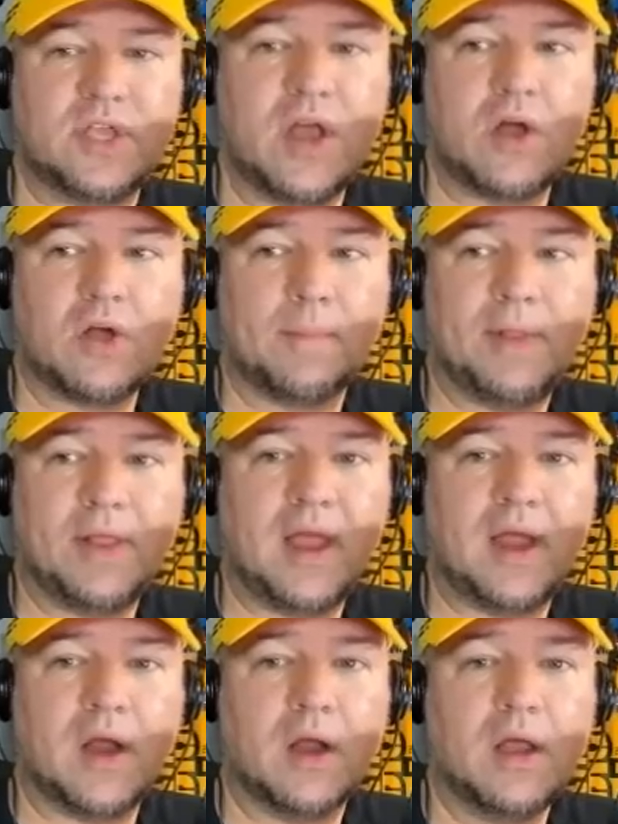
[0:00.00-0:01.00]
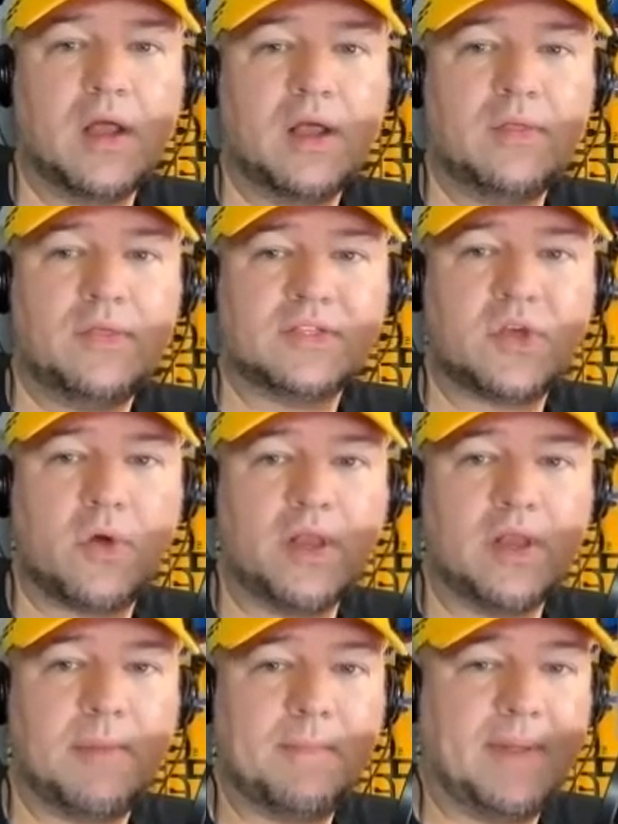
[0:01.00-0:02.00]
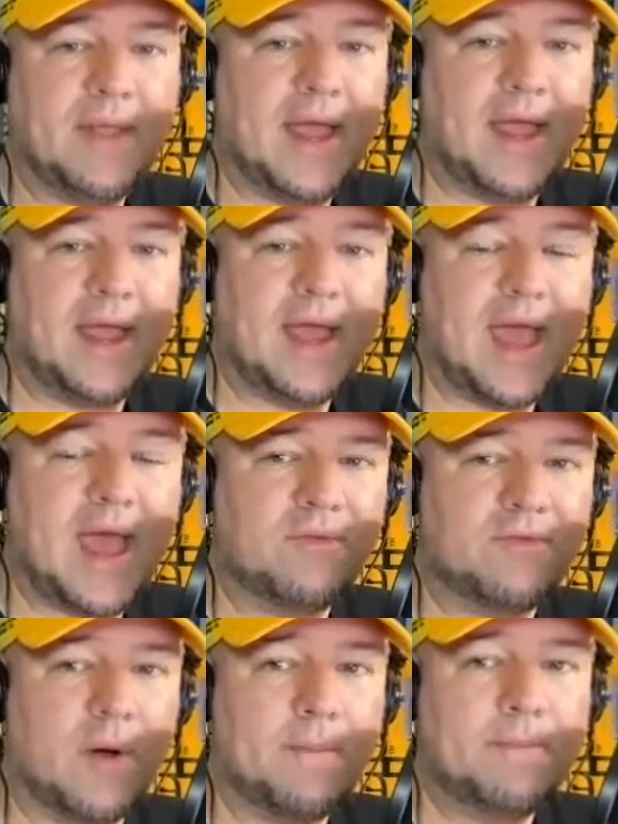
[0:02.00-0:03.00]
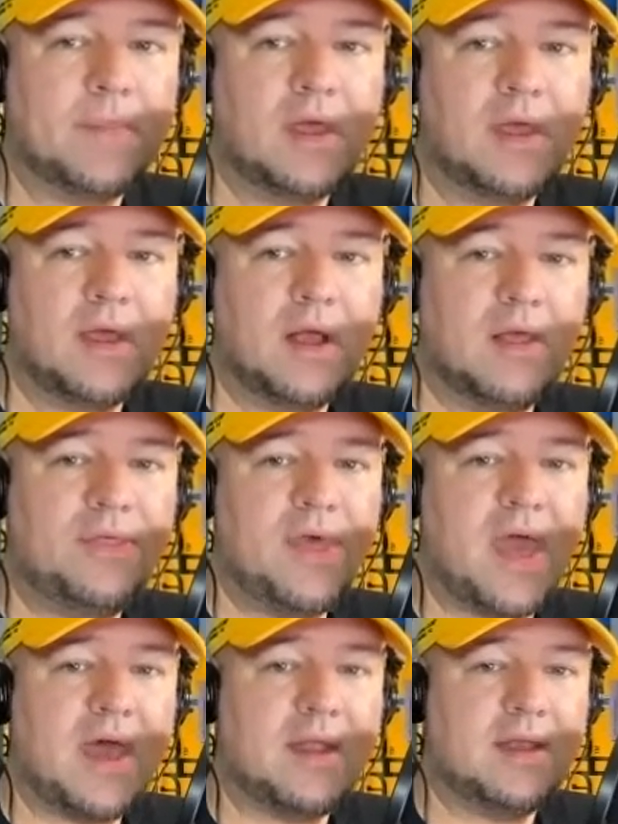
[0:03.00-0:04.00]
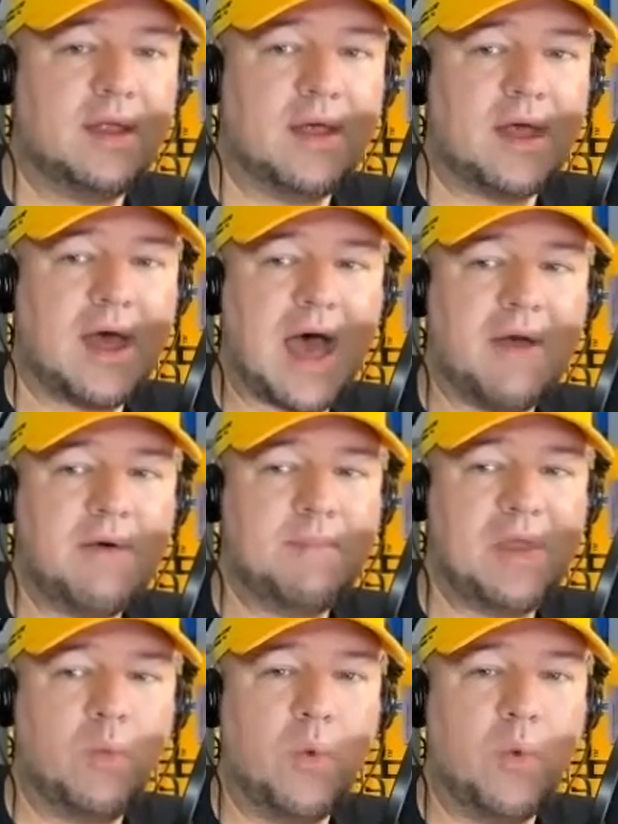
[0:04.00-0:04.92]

a younger player that's going to be playing ahead of him, then I would be